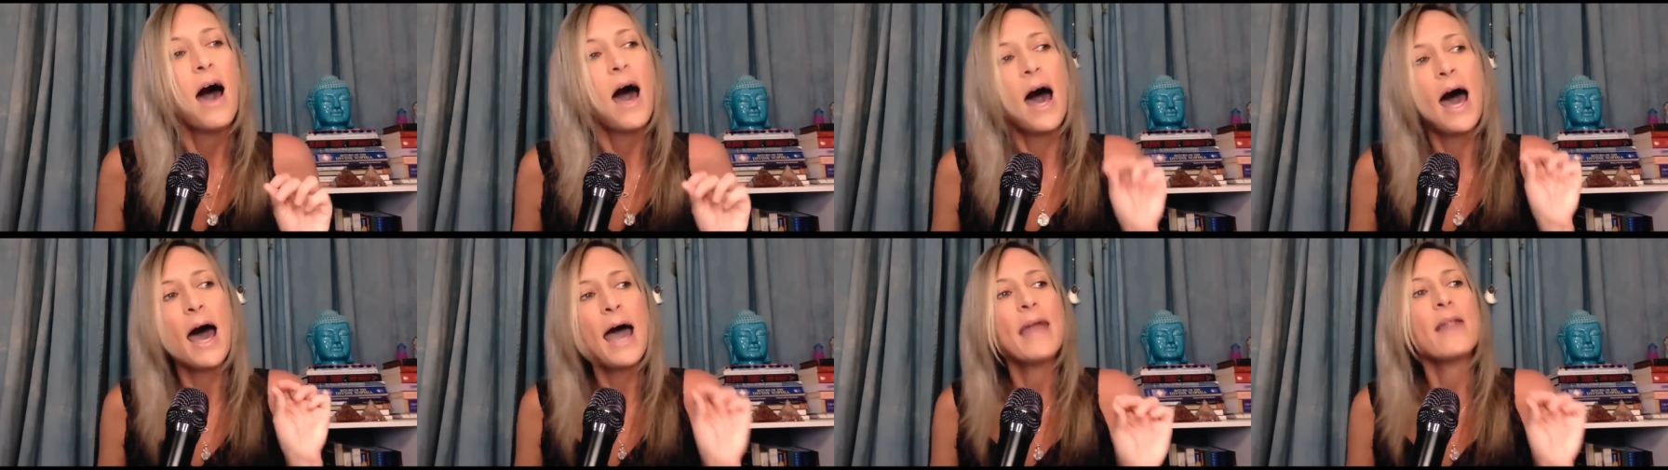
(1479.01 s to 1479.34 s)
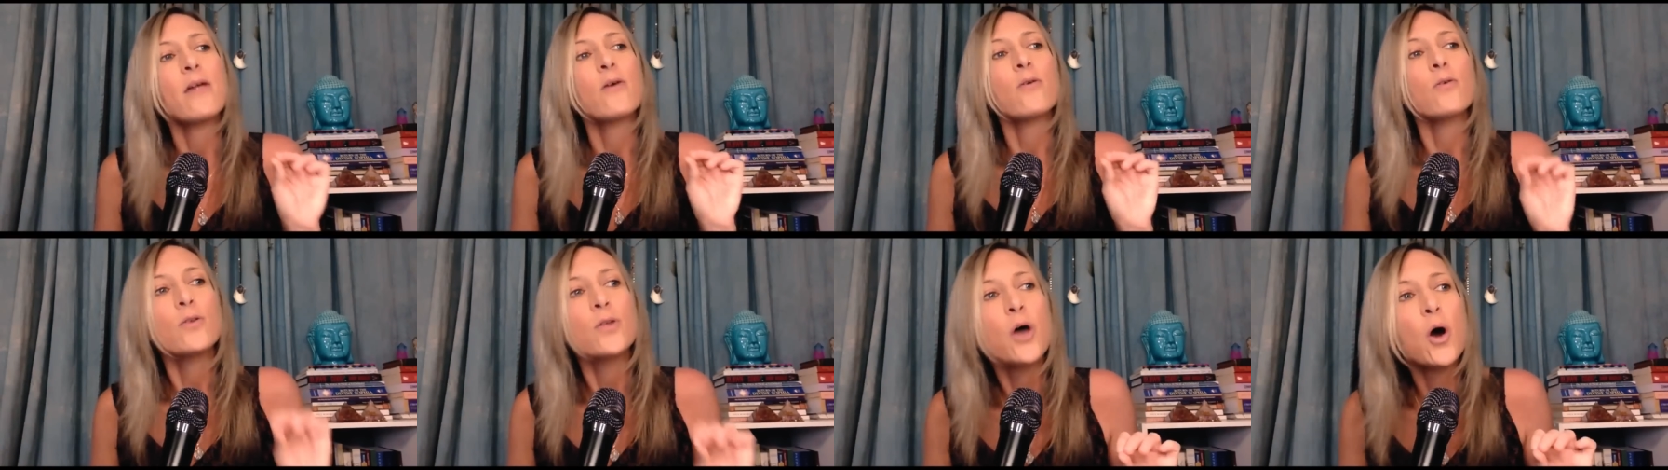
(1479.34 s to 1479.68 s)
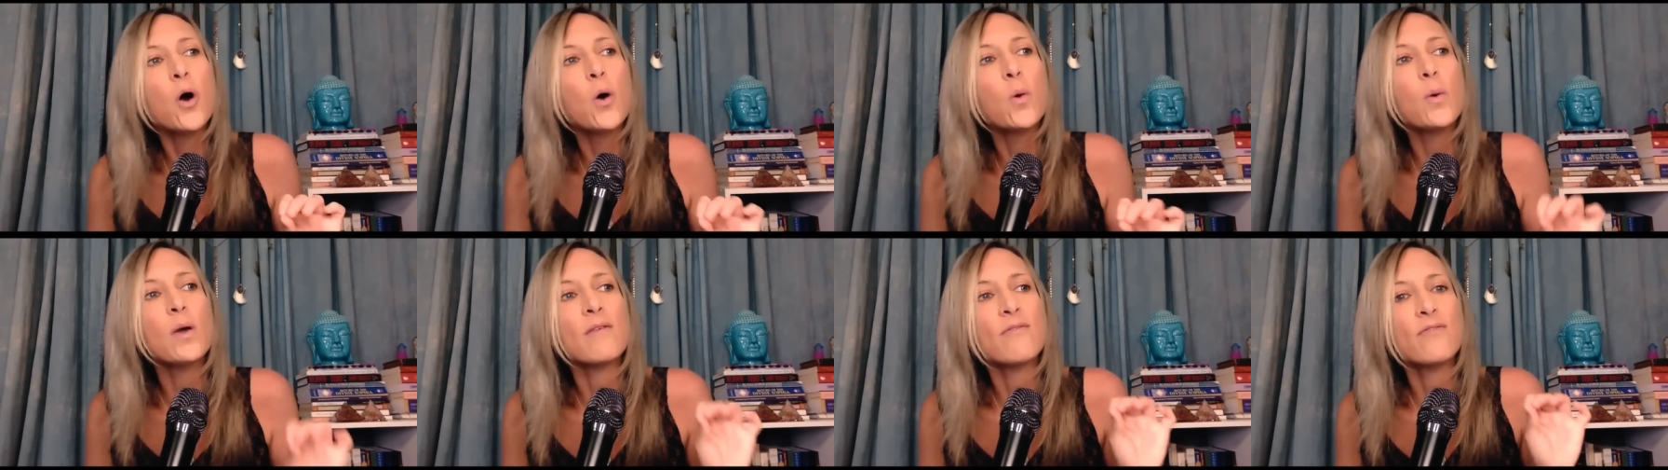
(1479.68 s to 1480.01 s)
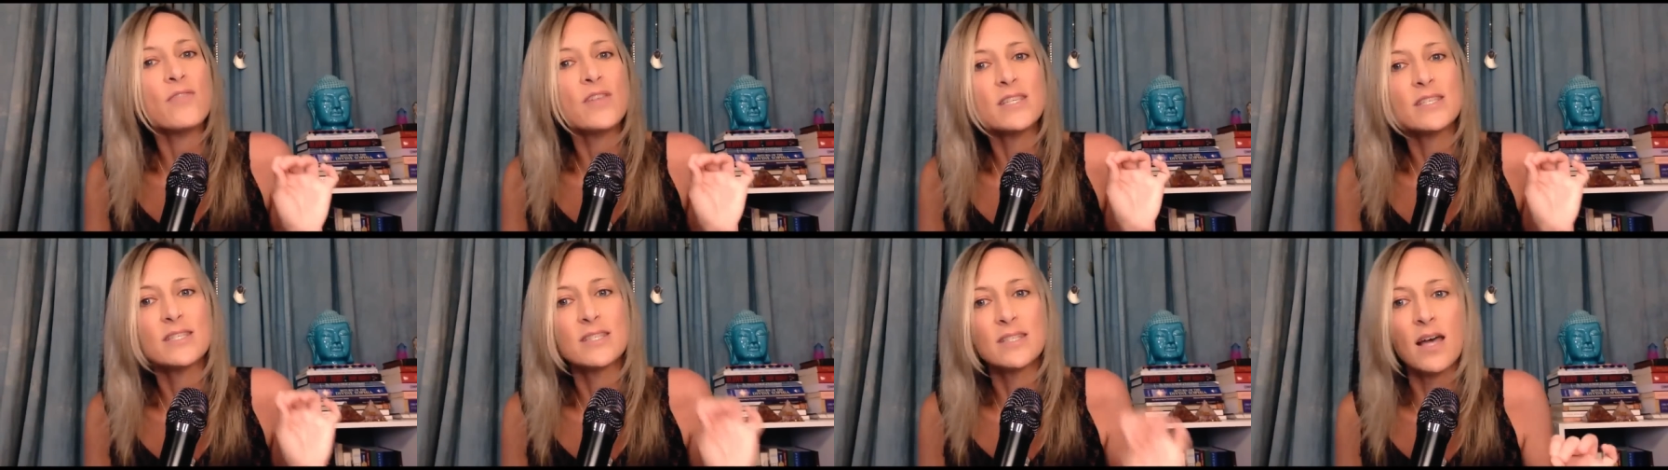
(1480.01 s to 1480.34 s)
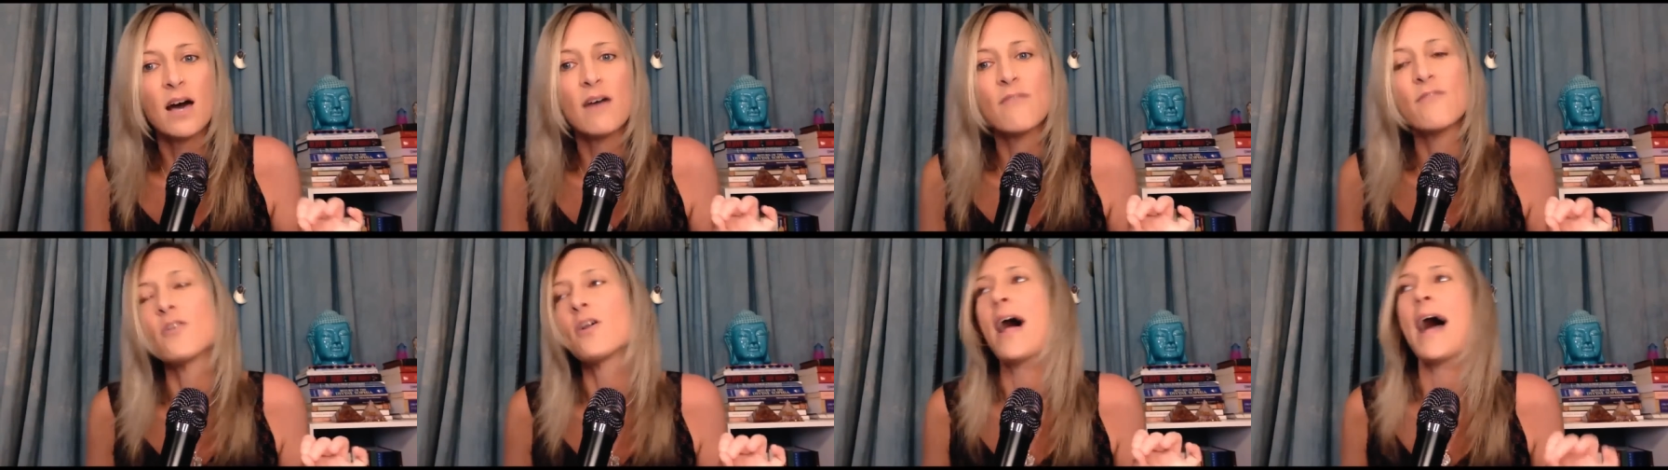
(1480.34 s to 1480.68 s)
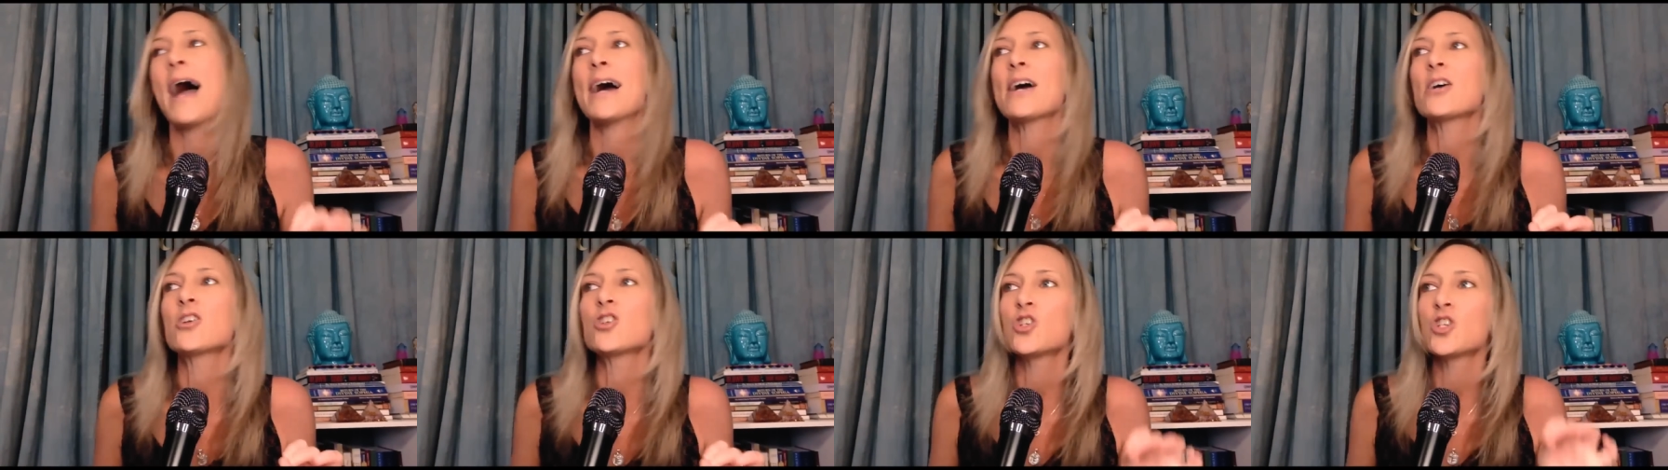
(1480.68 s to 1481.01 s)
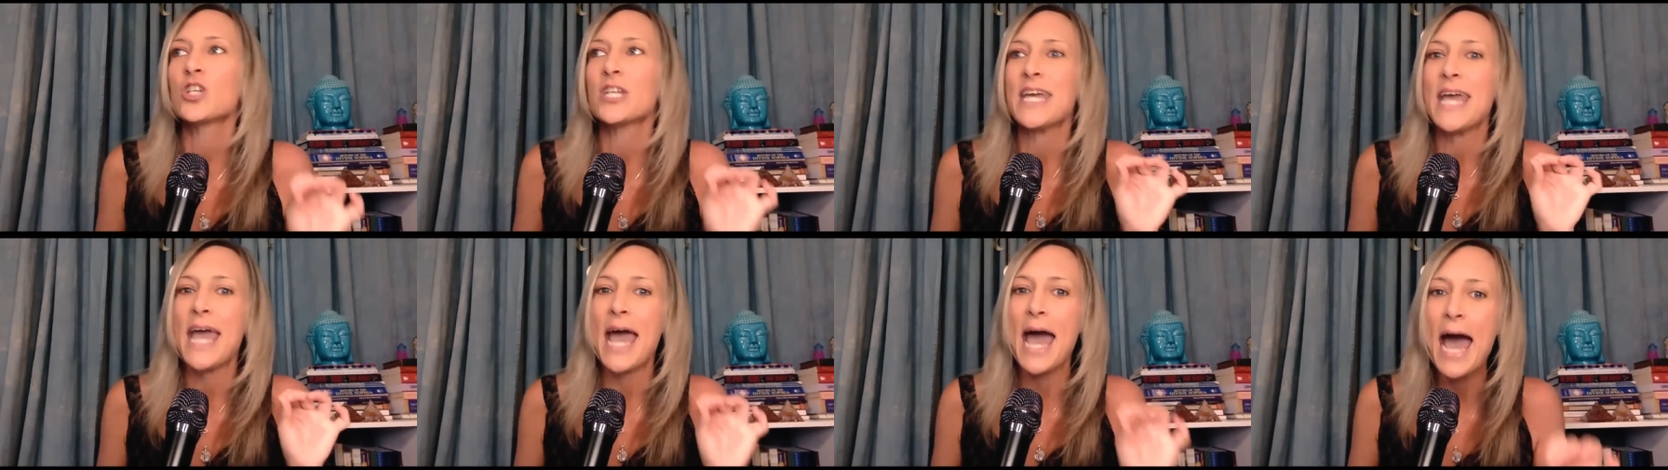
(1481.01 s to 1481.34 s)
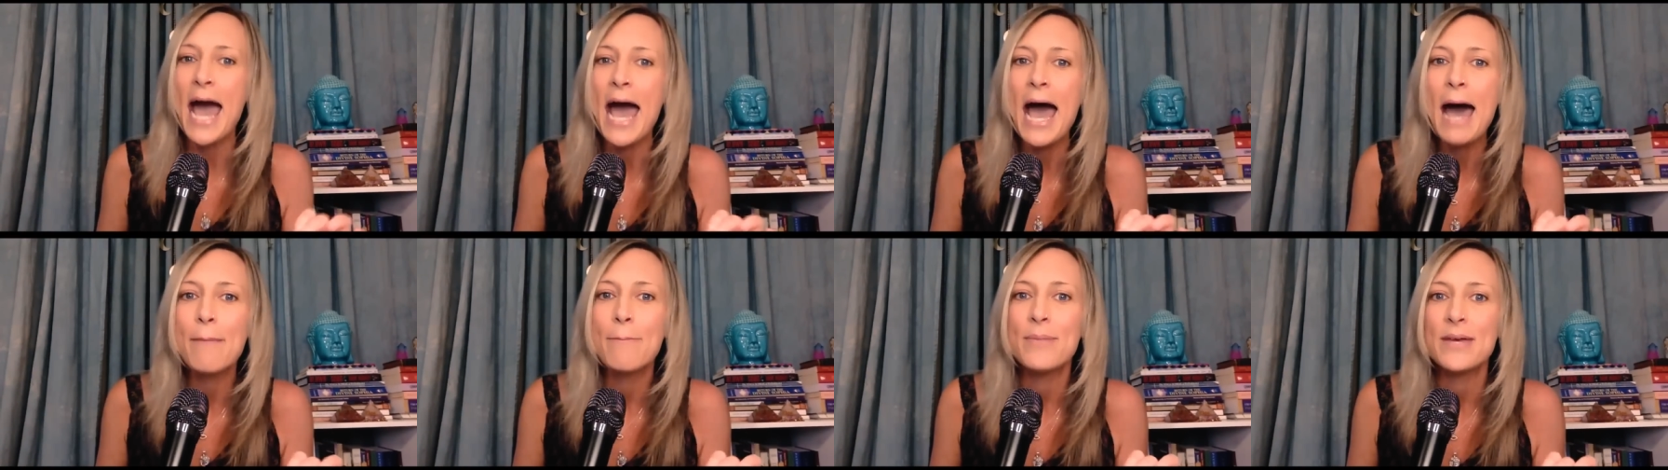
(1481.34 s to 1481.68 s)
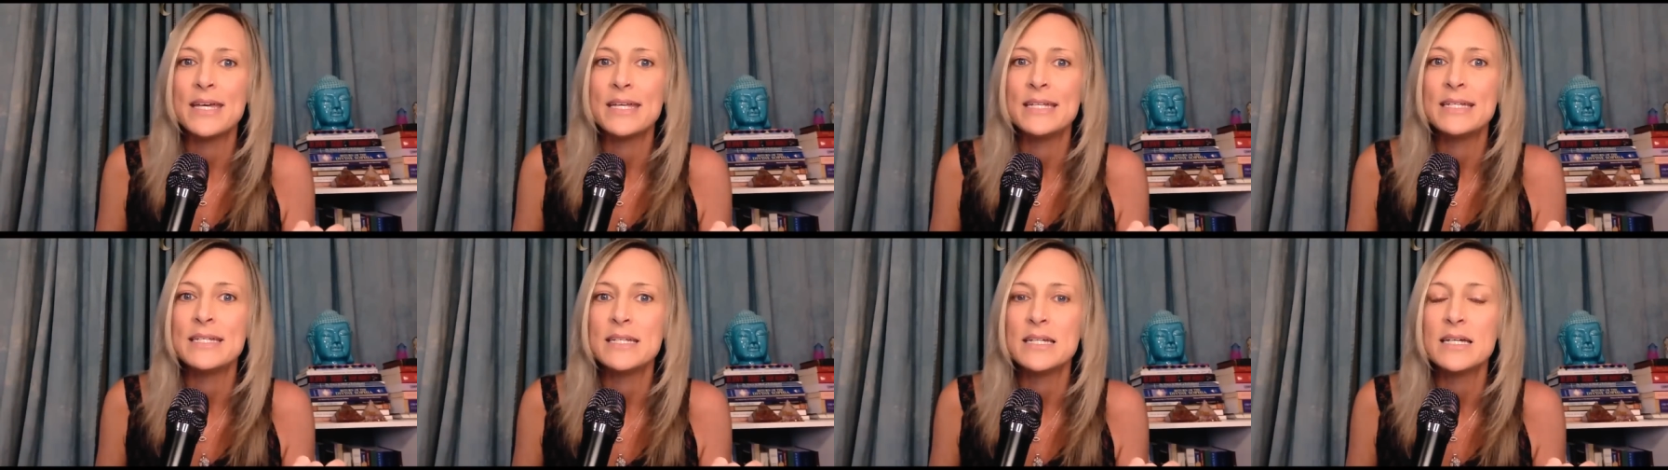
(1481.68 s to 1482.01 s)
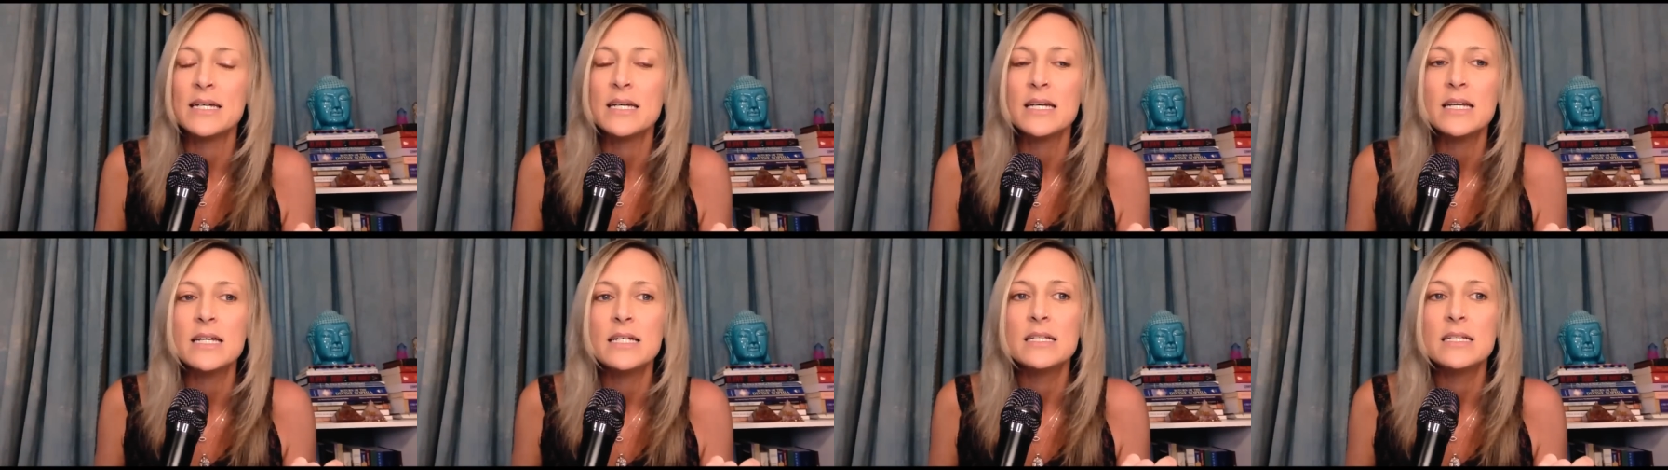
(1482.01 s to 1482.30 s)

I don't know if this scuffle actually happened